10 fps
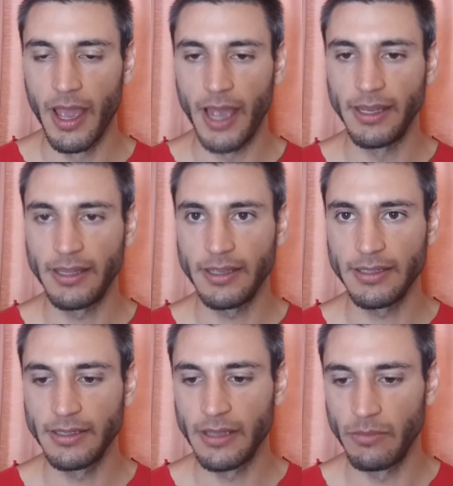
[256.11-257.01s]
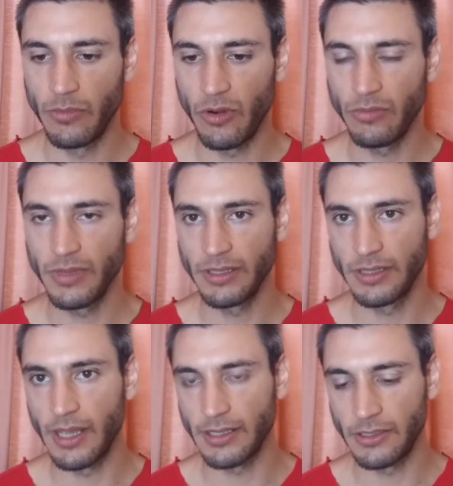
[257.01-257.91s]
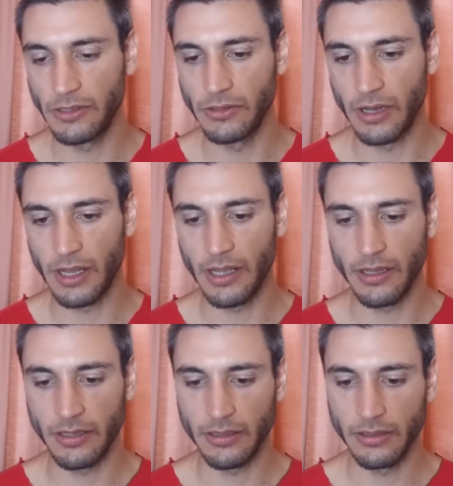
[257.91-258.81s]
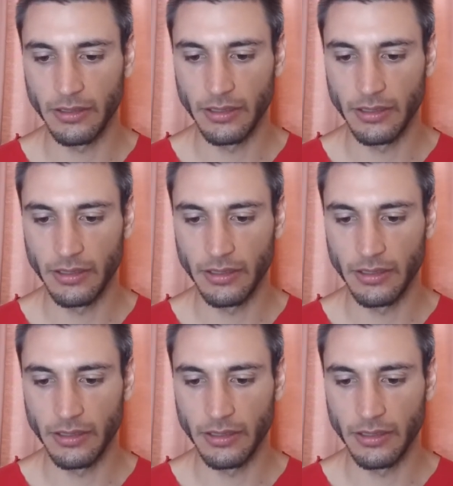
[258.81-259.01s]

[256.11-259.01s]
And it is in the moment that you are